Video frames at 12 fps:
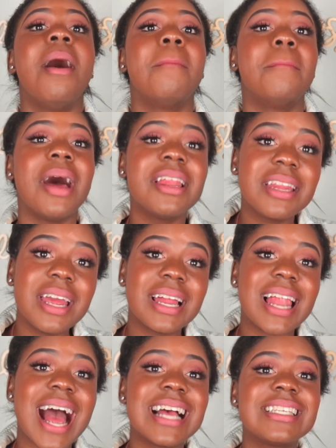monthly
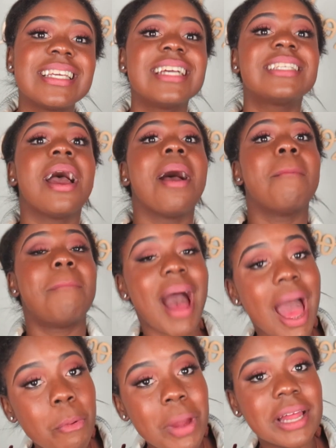classes,
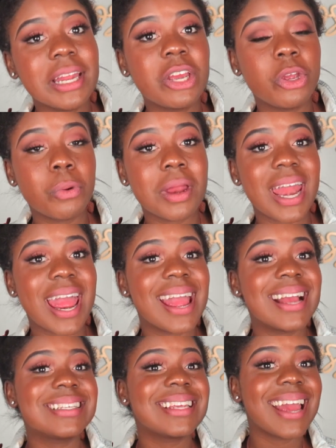bi-weekly
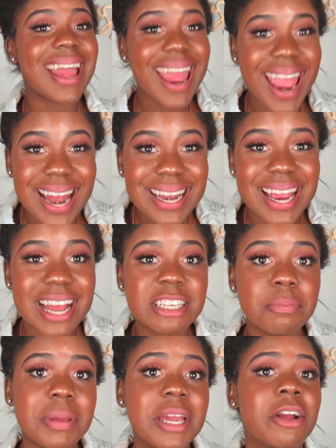Q&As, and guest
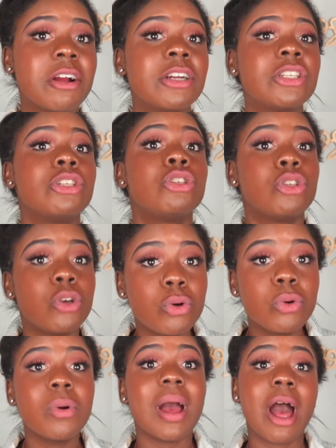speakers
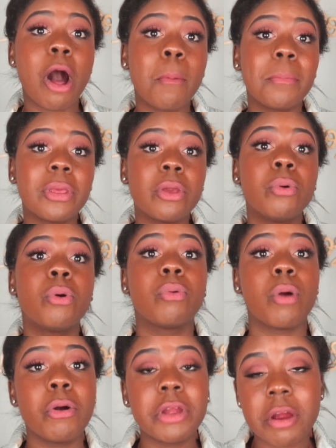to help you
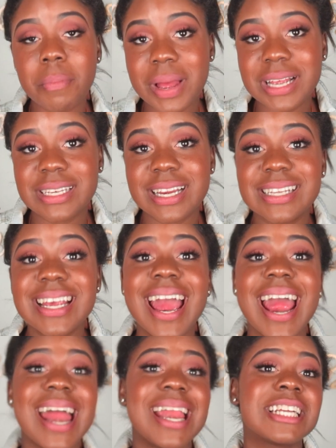grow your business
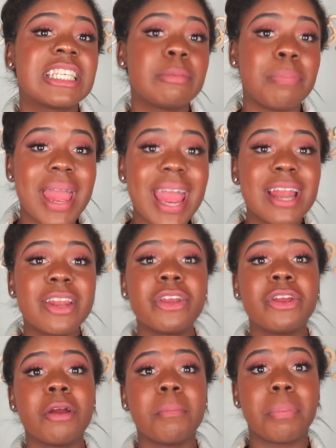and expand
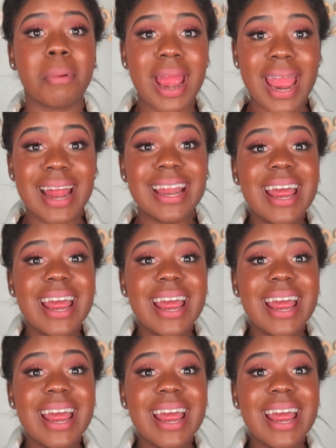your brand.